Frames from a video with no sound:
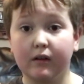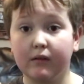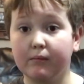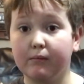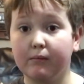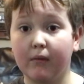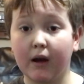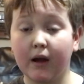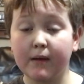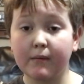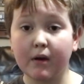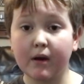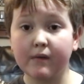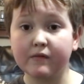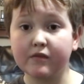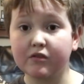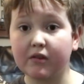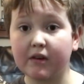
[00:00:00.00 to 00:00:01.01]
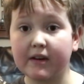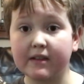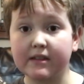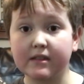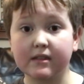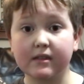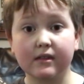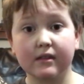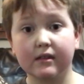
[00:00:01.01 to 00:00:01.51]
my mom's
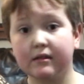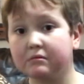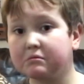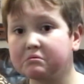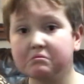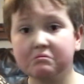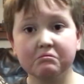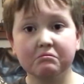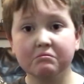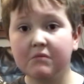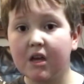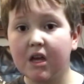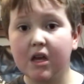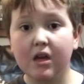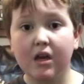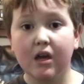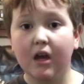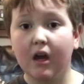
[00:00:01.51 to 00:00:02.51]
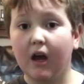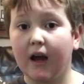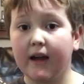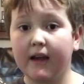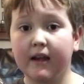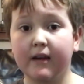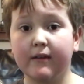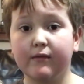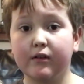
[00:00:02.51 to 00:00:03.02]
stressed, I
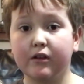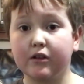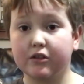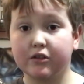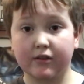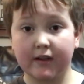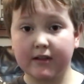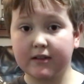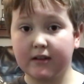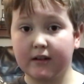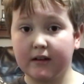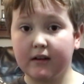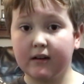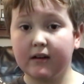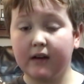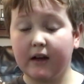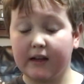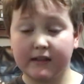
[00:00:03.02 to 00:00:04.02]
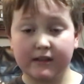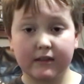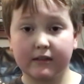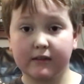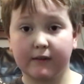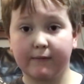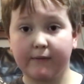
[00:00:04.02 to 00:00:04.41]
give her a stress hug. I stress